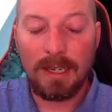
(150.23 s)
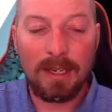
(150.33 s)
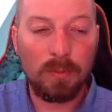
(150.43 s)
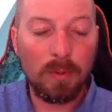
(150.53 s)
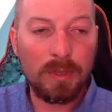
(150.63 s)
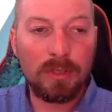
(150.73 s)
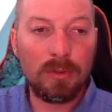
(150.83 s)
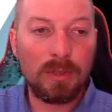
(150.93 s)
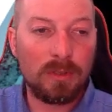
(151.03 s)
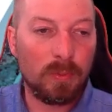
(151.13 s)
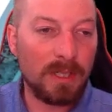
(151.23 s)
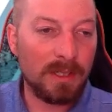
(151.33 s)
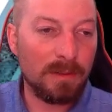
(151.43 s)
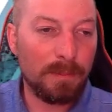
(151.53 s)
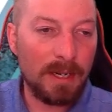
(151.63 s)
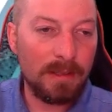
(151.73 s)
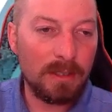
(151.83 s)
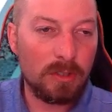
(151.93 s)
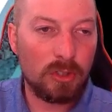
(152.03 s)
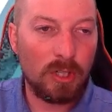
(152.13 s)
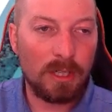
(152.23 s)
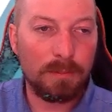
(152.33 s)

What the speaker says: And what we do is we can combine this check